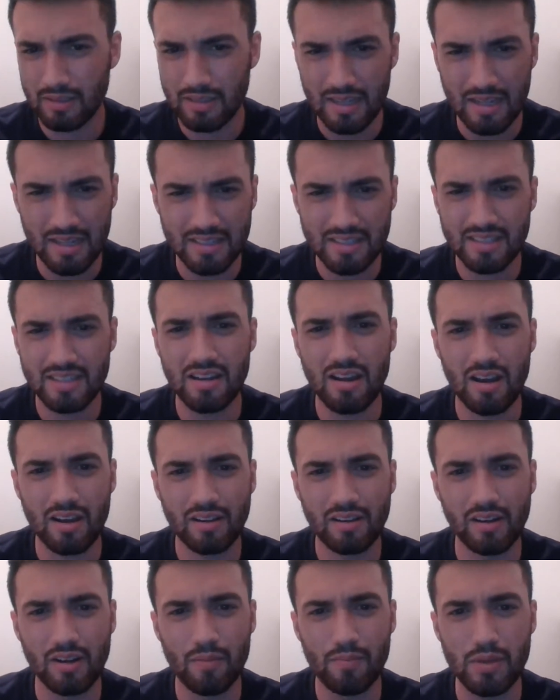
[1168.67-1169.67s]
It's not
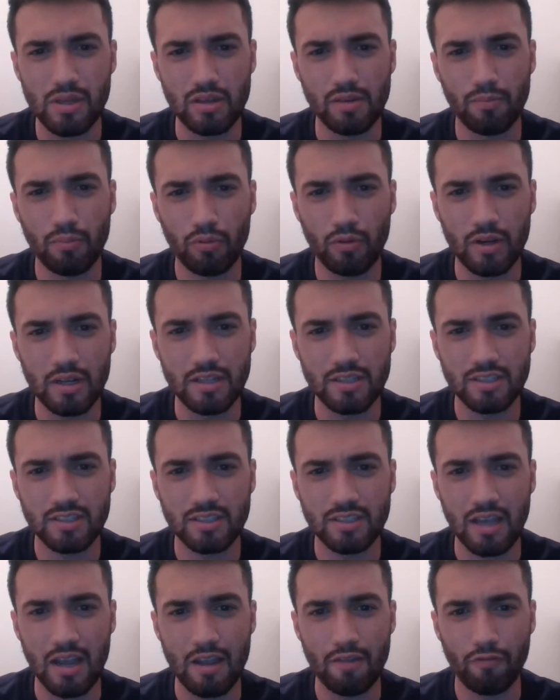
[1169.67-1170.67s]
going to be a pretty
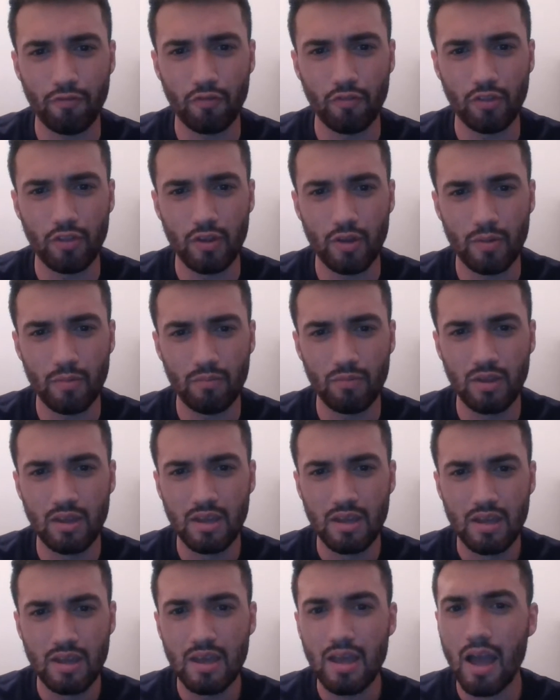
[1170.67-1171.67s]
sight for them.
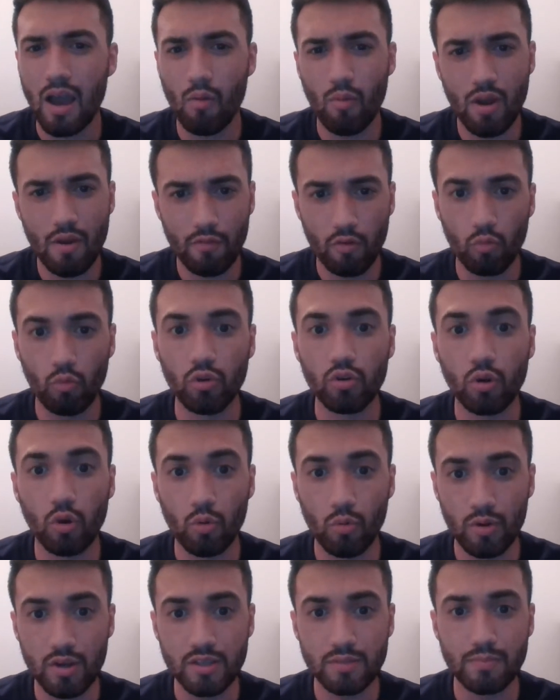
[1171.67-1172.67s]
However, we'll
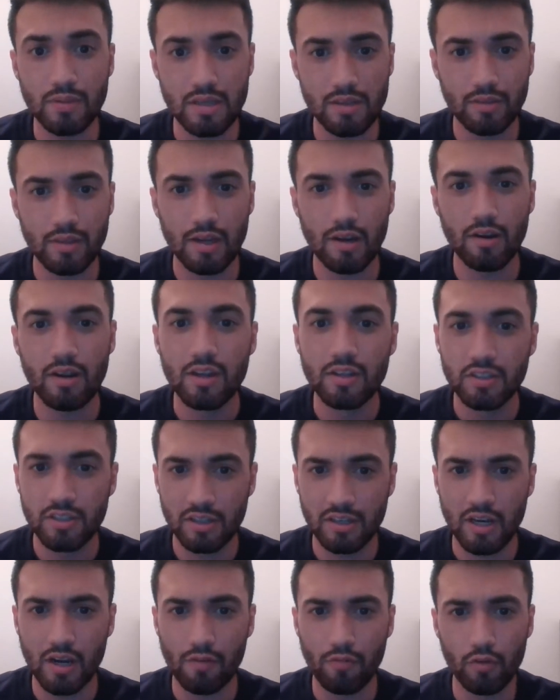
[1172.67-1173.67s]
always be there to
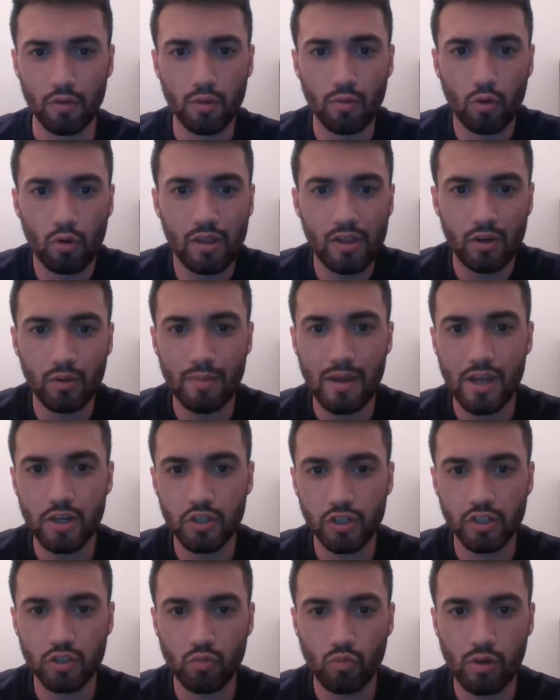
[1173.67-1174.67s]
cover the Orlando
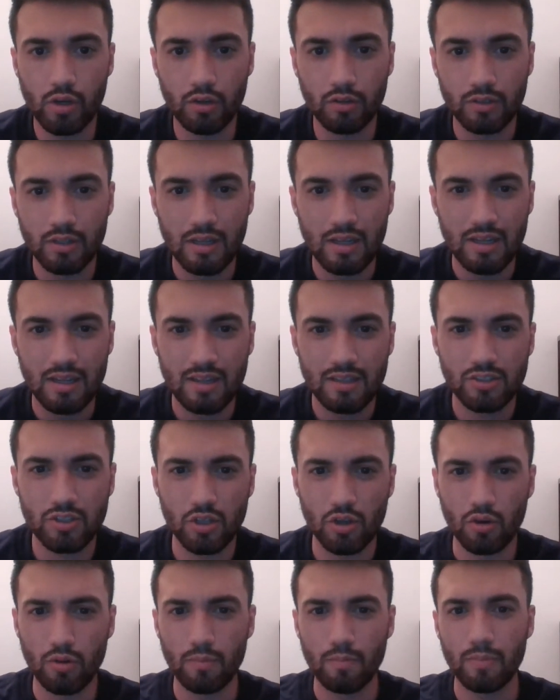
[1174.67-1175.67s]
Magic as well.
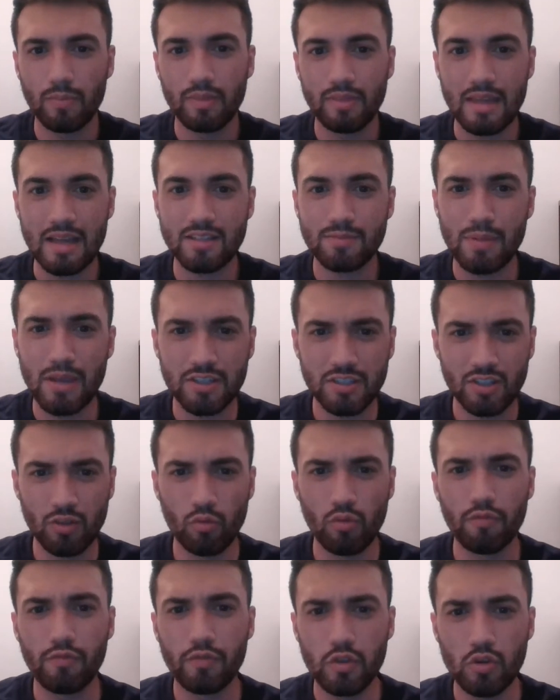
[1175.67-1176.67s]
So that's basically
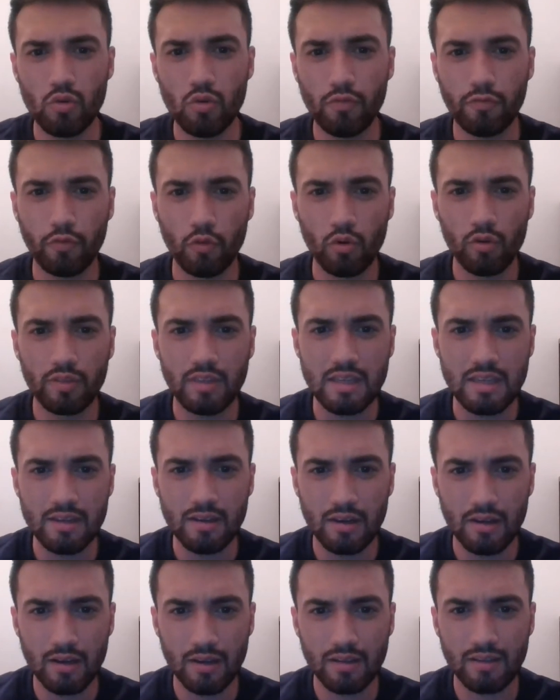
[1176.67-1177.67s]
the review for the
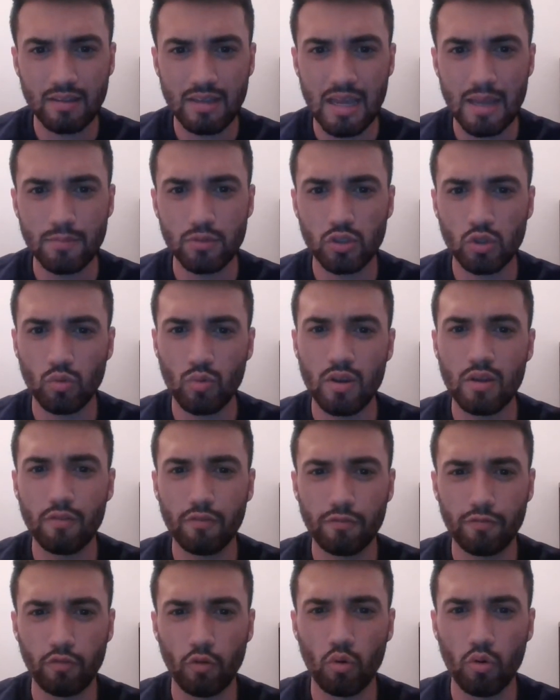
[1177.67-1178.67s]
uh, games three and
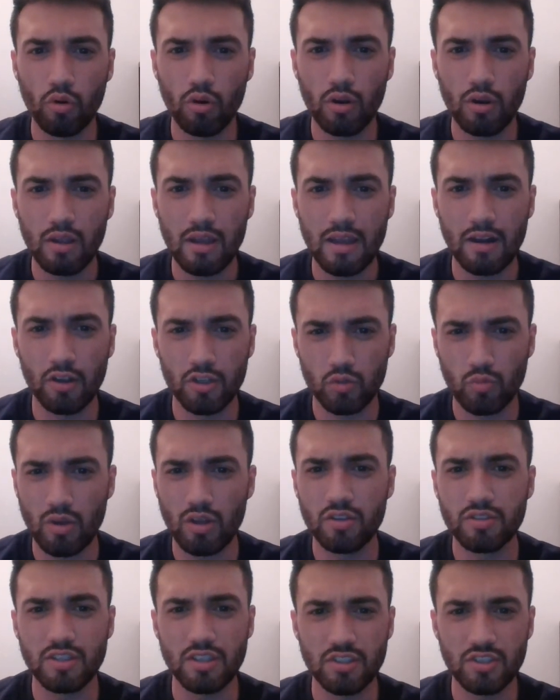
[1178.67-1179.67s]
four, and as
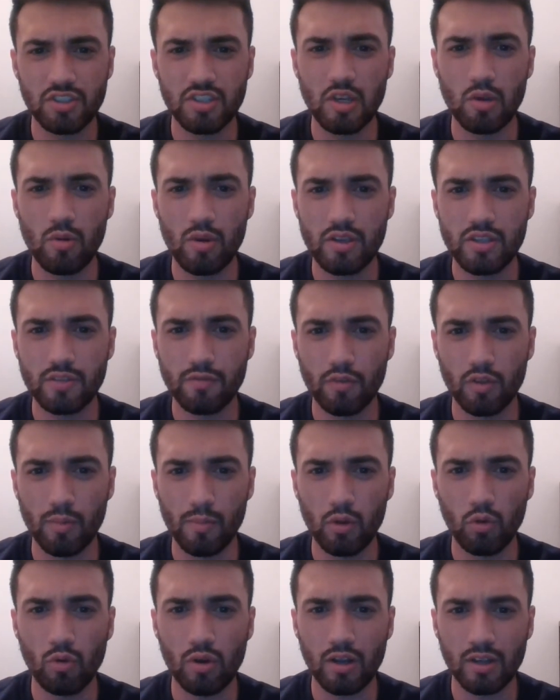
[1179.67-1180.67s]
well as the series for the
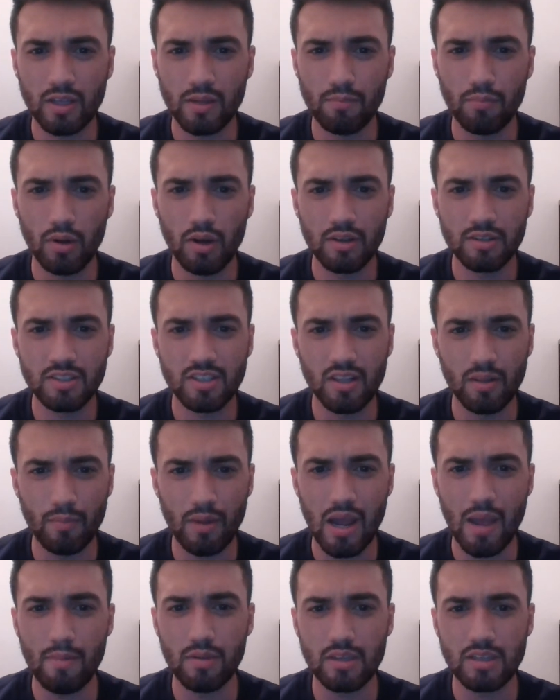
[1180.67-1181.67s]
Milwaukee Bucks and the
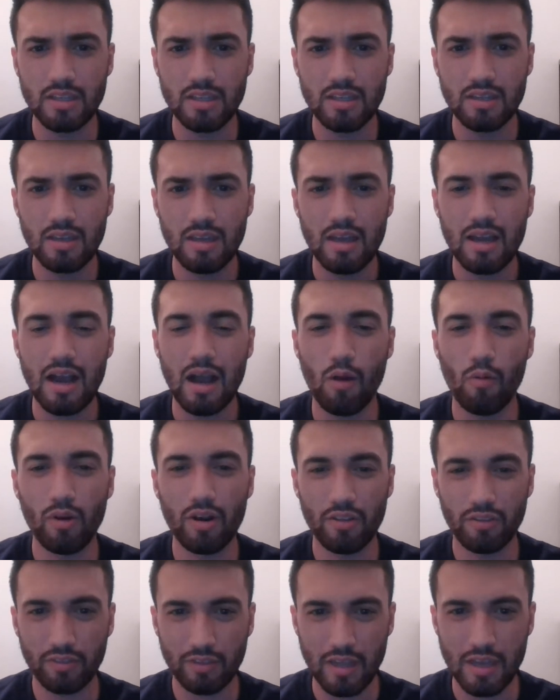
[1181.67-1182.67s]
Miami Heat. I want
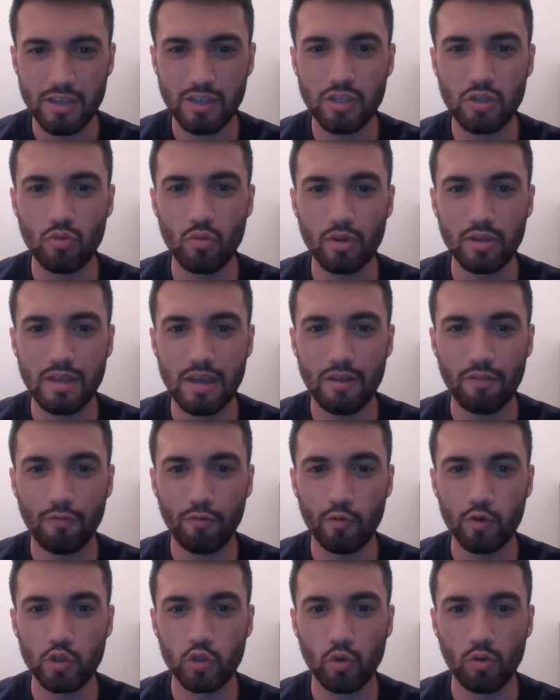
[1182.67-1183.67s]
to thank you again
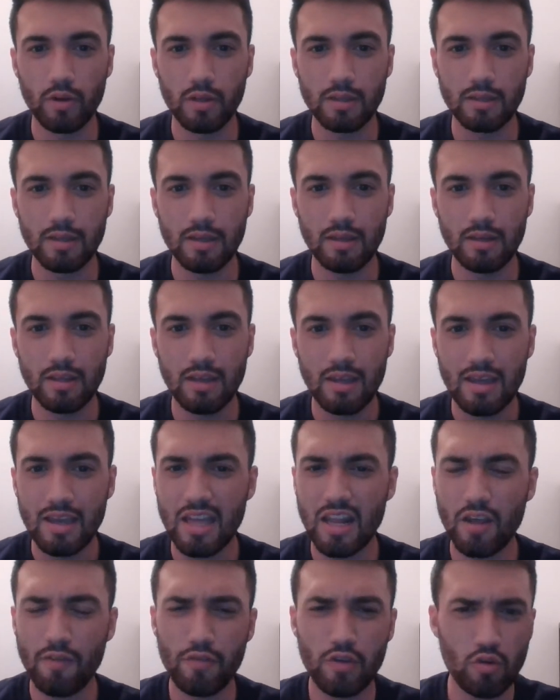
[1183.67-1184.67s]
for joining in.
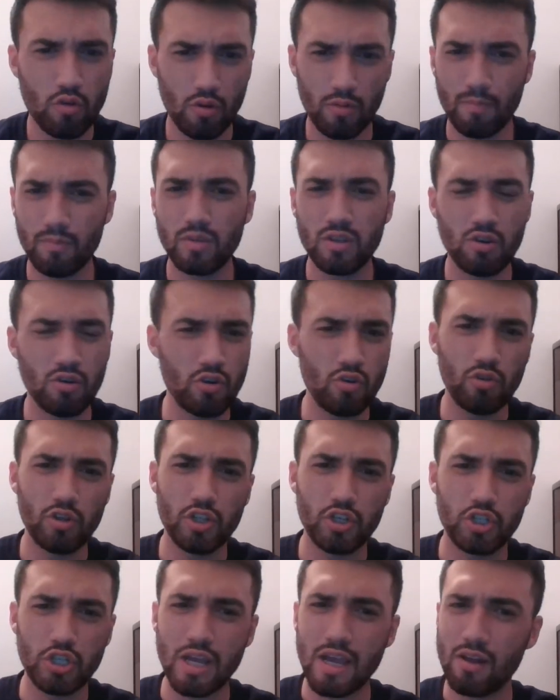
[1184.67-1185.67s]
And if you're you're new to
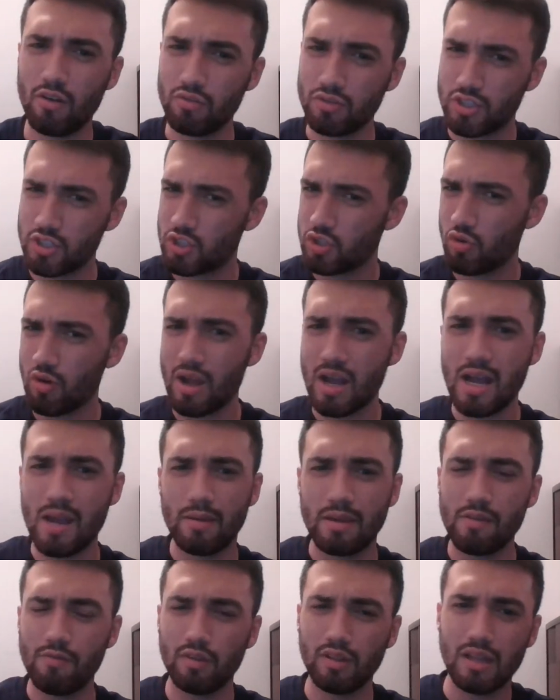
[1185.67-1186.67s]
the channel,
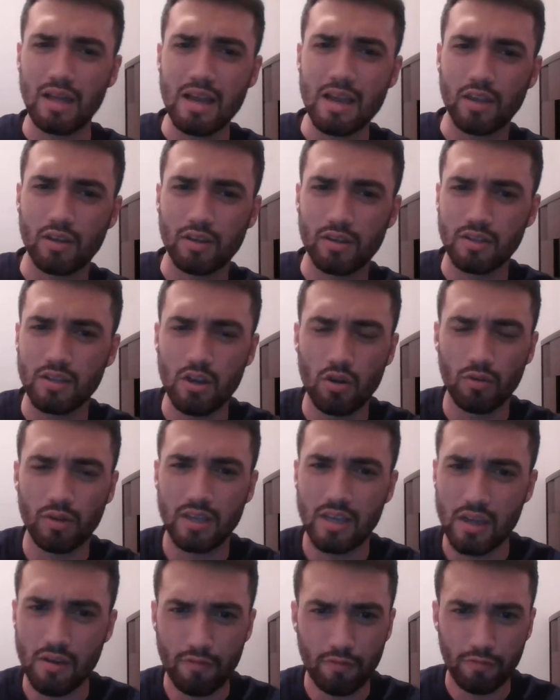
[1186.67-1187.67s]
subscribe, give a like, you know,
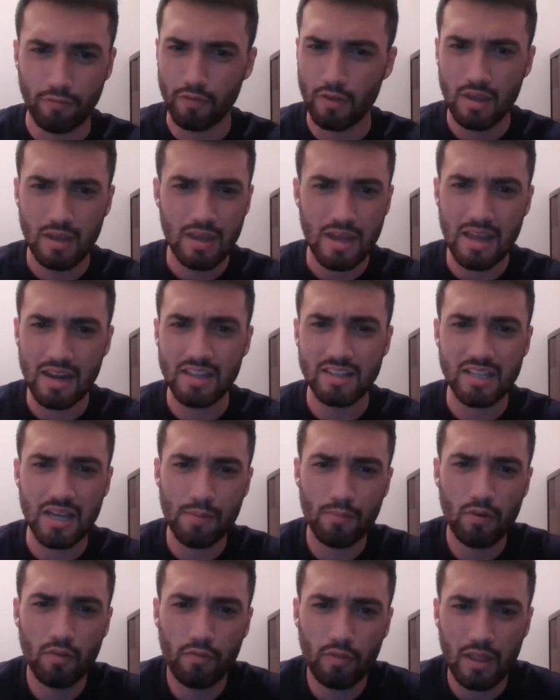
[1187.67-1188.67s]
give any
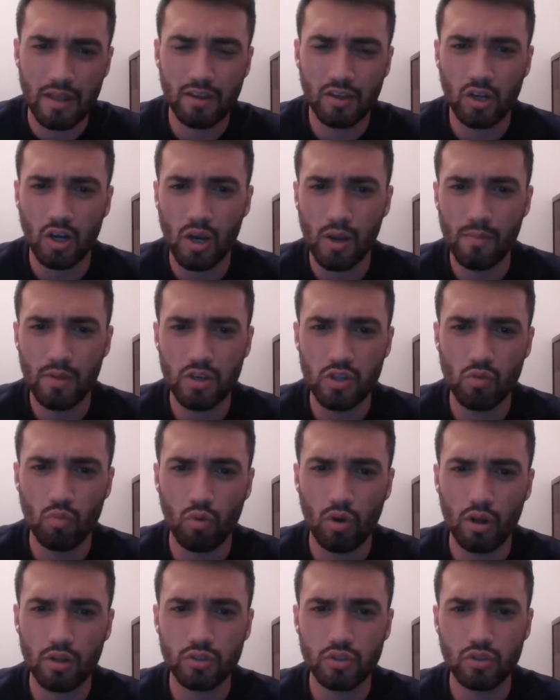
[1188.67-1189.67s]
type of like comment you
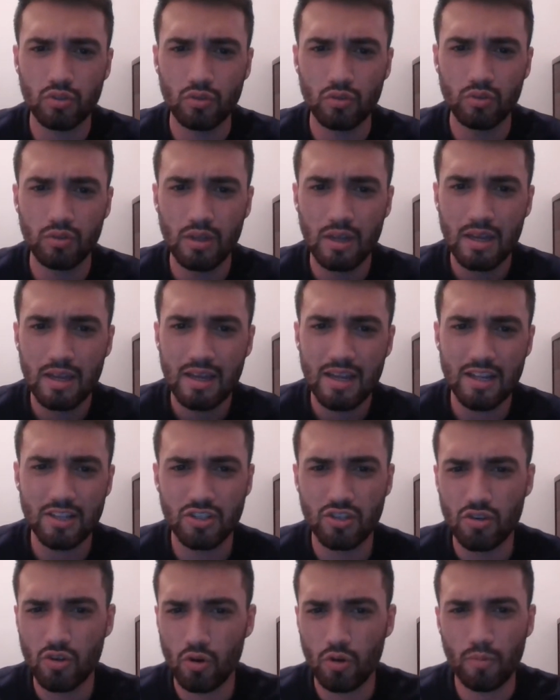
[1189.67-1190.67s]
want to. It's
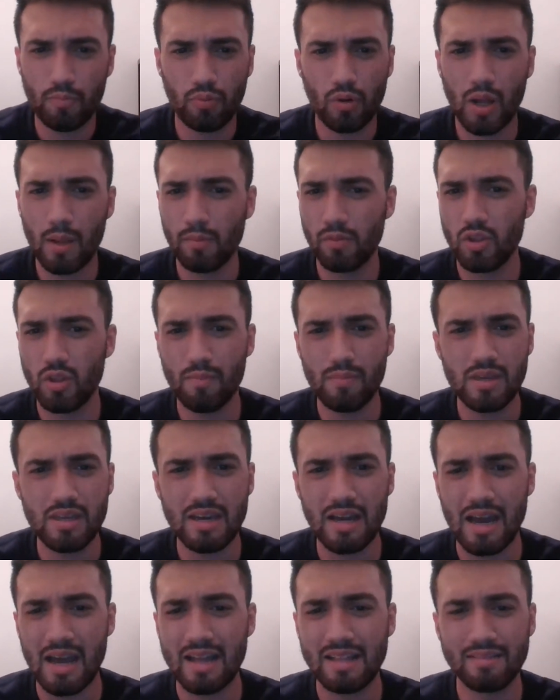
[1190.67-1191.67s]
no problem to me.
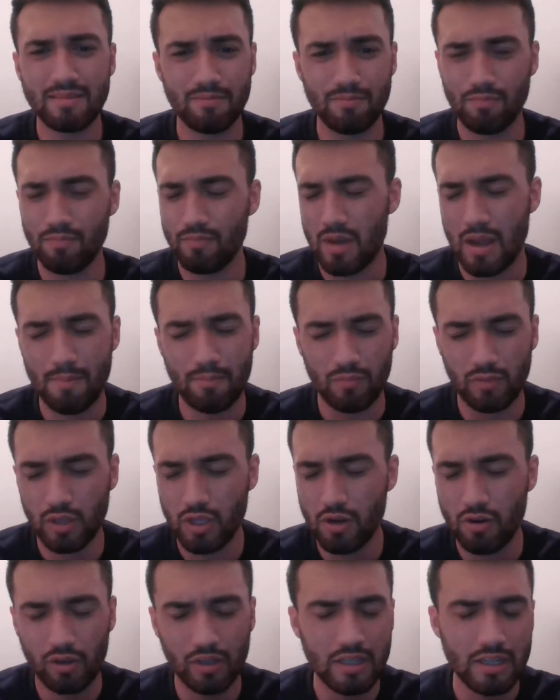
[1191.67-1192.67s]
I I'm
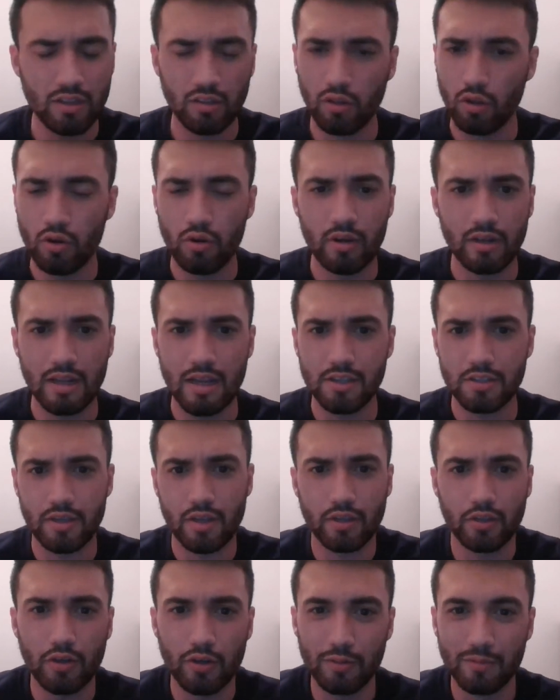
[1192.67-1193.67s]
literally learning as I
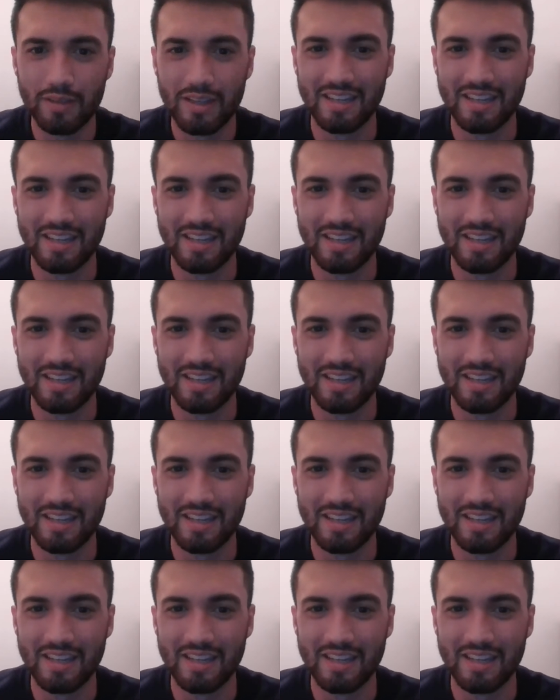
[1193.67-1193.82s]
go.